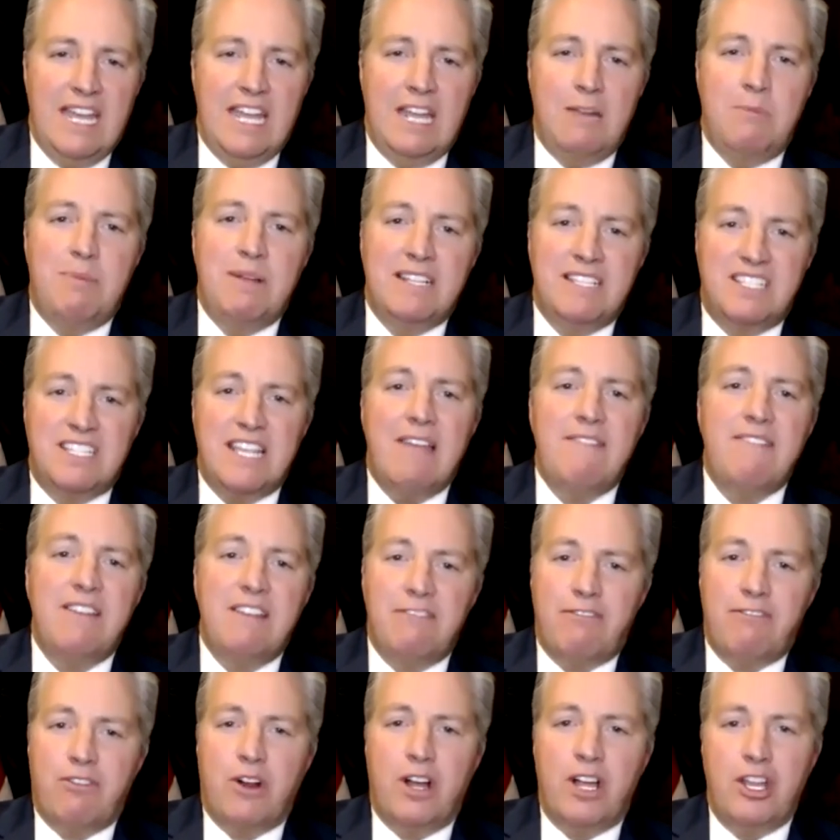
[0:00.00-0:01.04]
he'd been
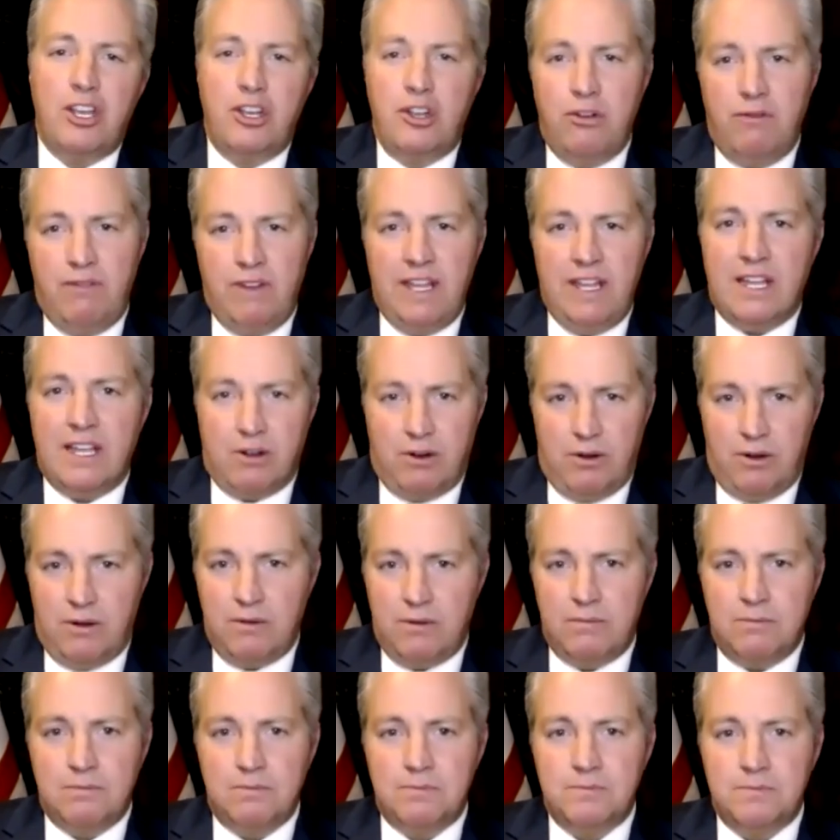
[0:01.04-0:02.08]
saving for a new vehicle.
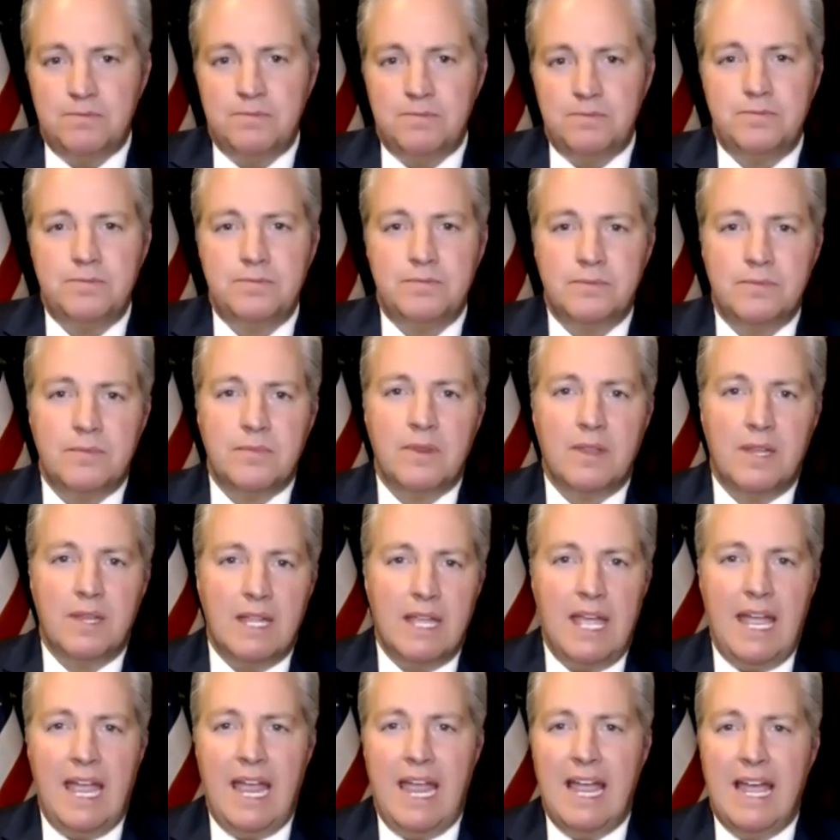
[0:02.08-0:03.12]

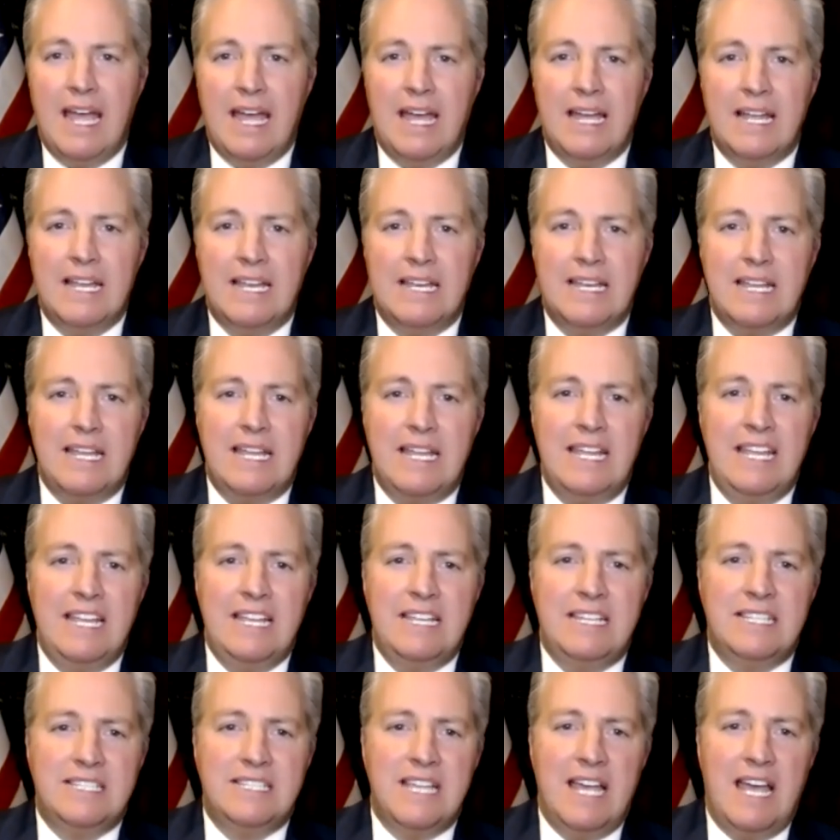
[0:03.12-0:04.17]
And
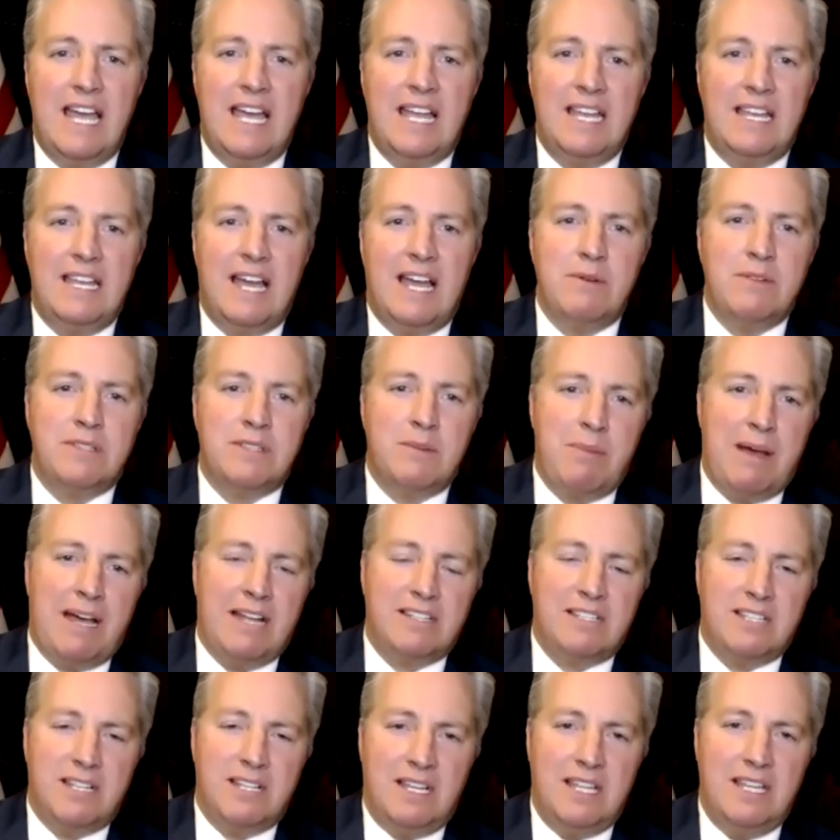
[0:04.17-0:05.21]
he said, I was
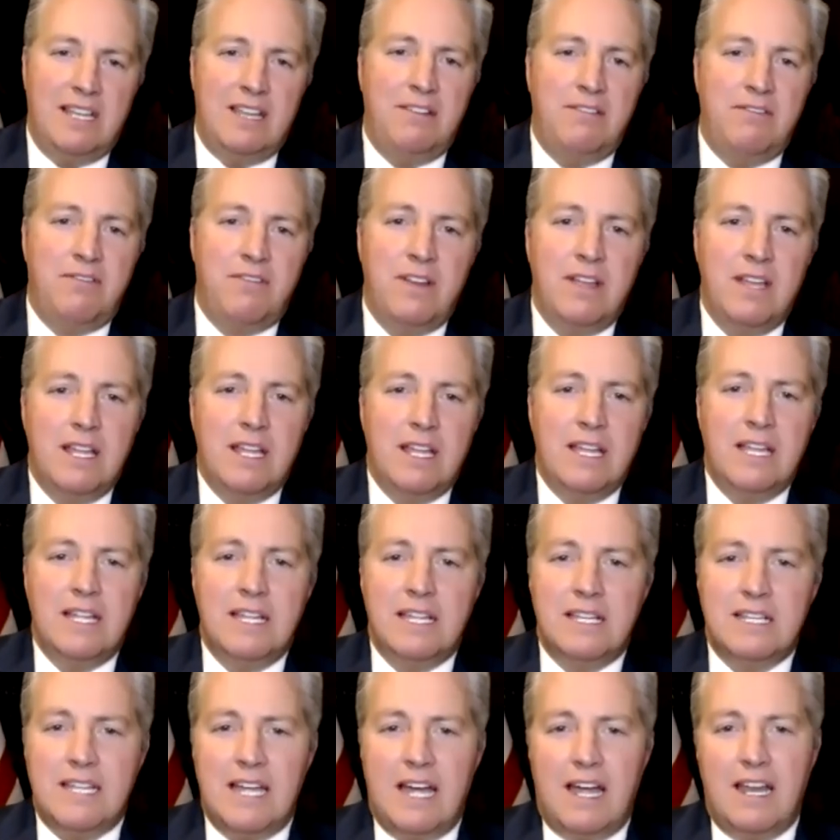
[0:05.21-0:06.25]
about to leave
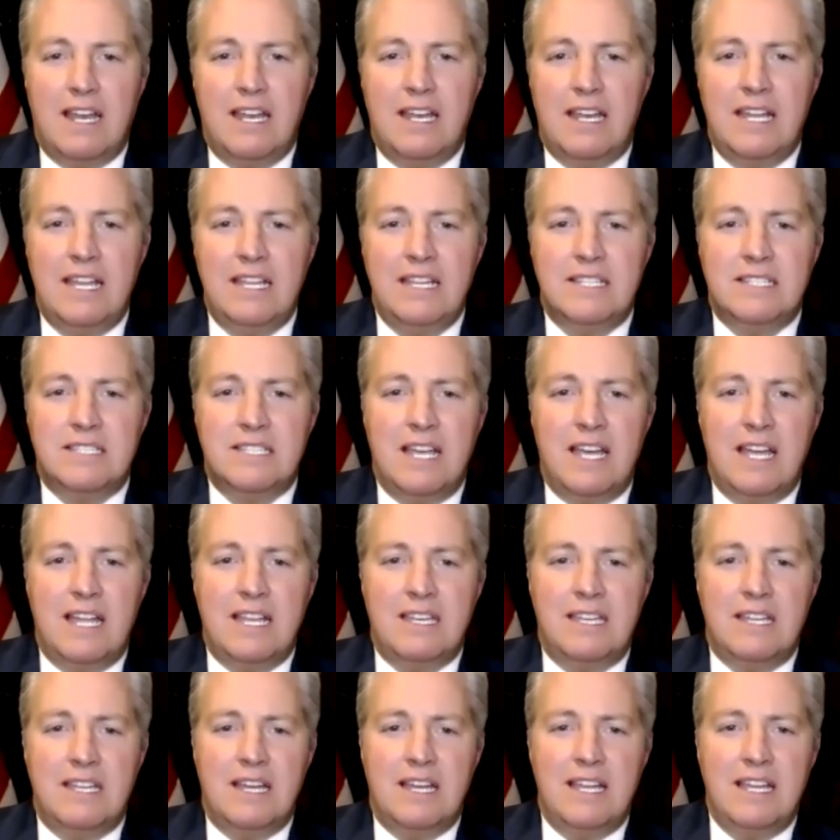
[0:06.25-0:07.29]
town, and he
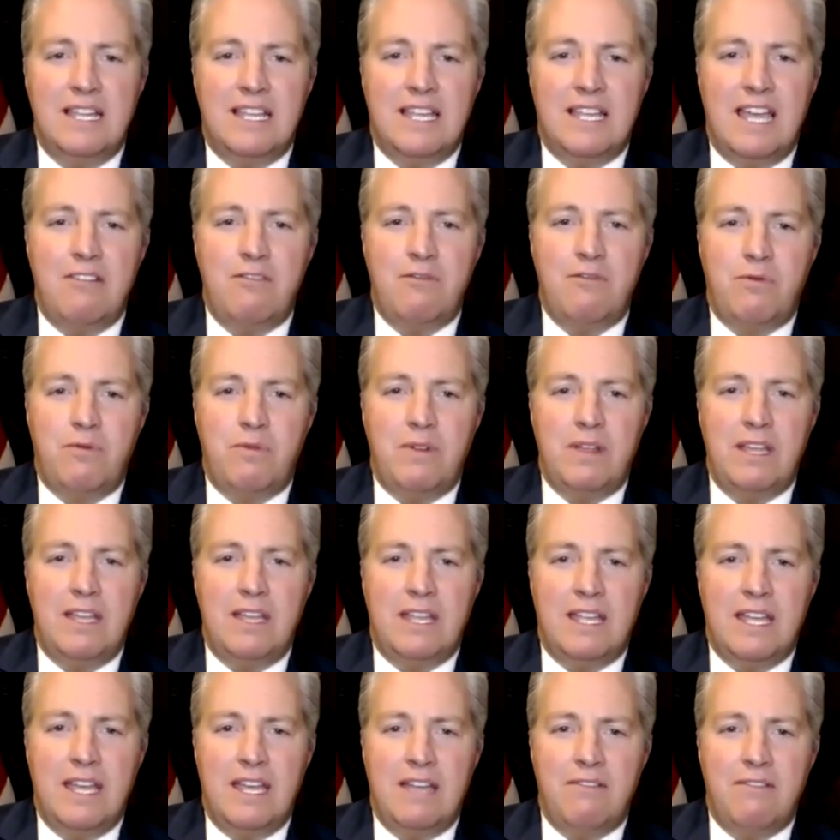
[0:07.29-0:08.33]
said, he gave
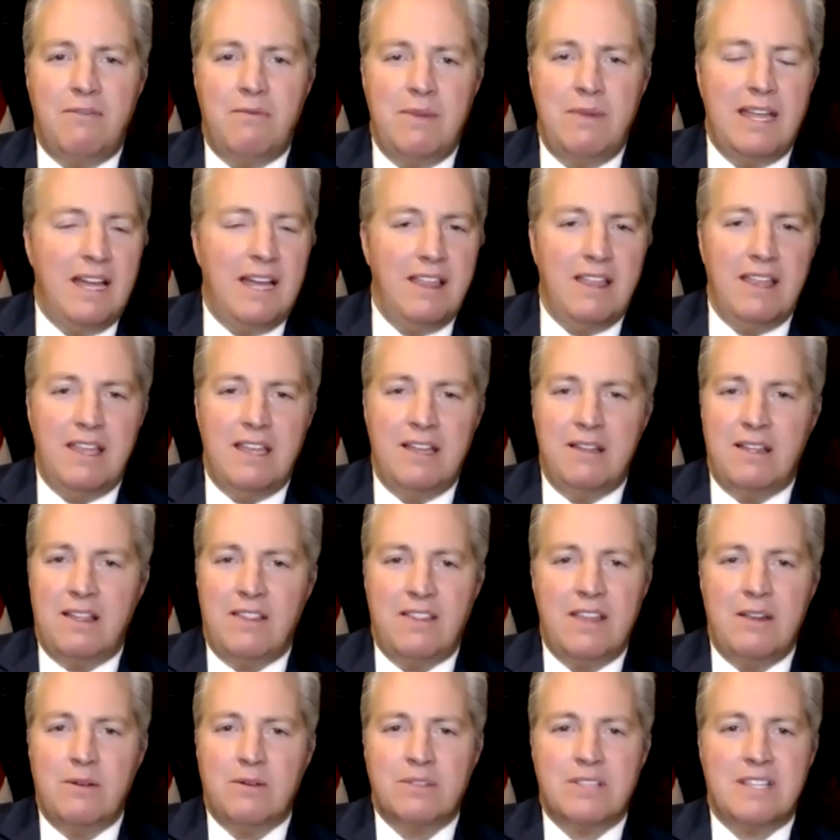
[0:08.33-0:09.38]
me, I
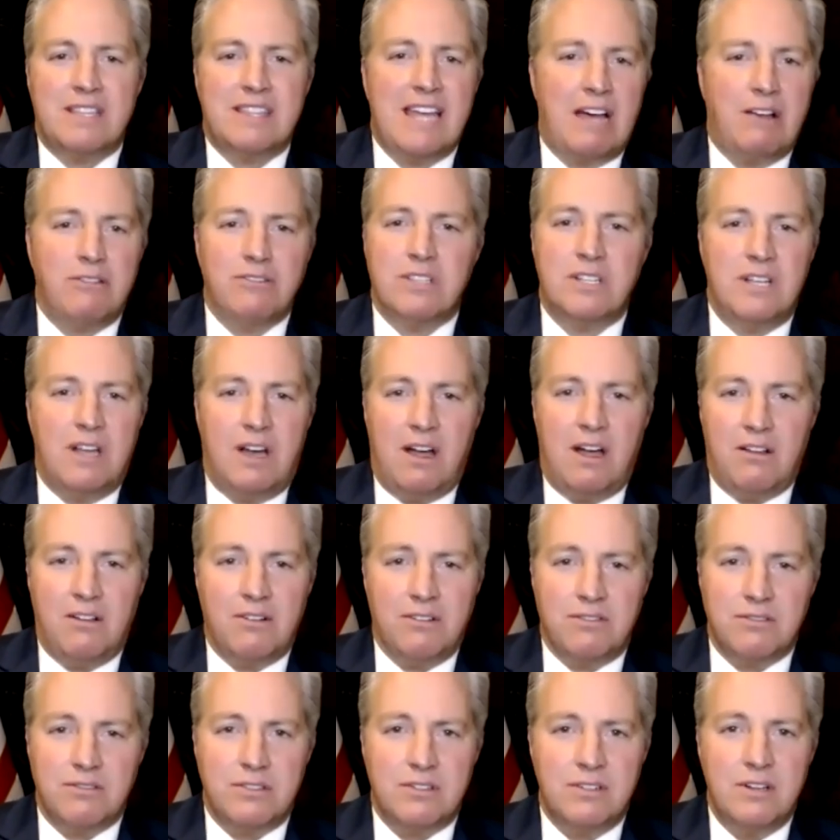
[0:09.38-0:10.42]
think it was
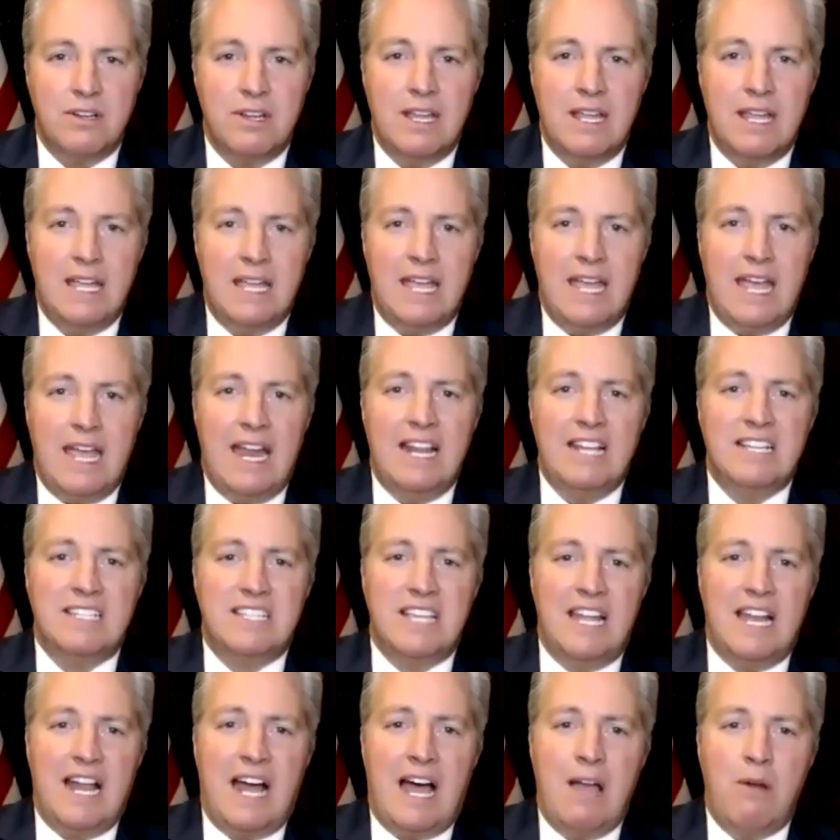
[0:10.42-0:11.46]
$1,000. And he
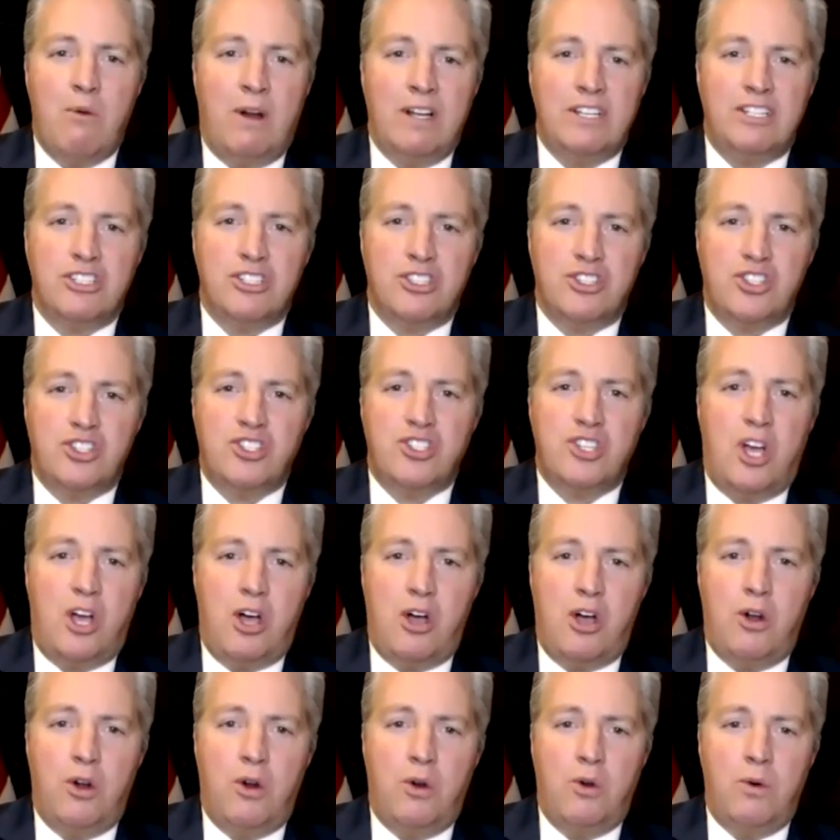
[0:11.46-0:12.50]
said, I want
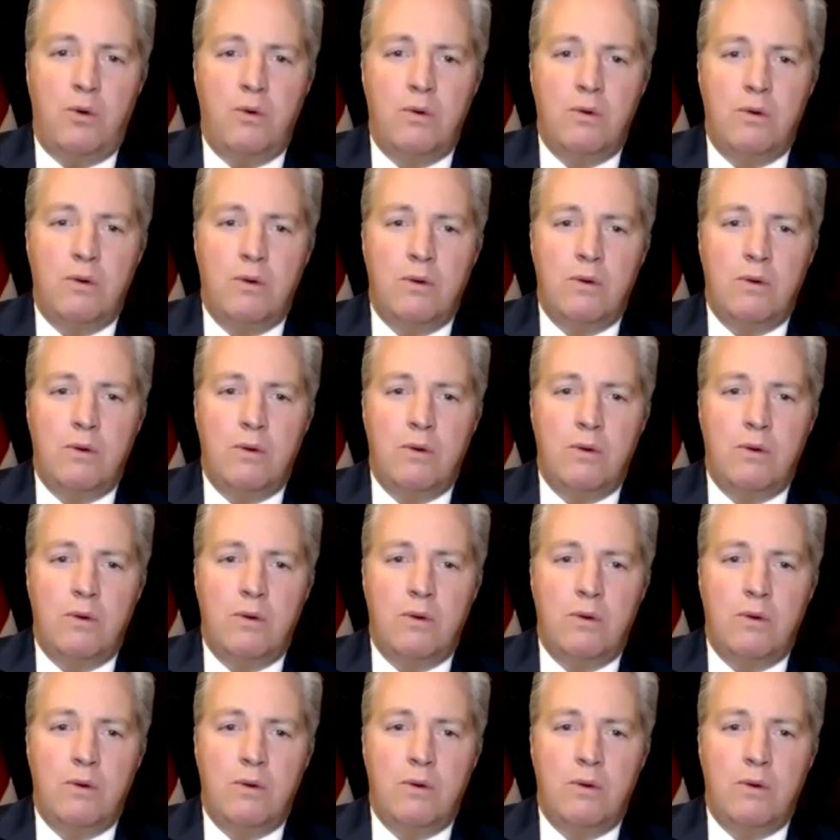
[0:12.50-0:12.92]
to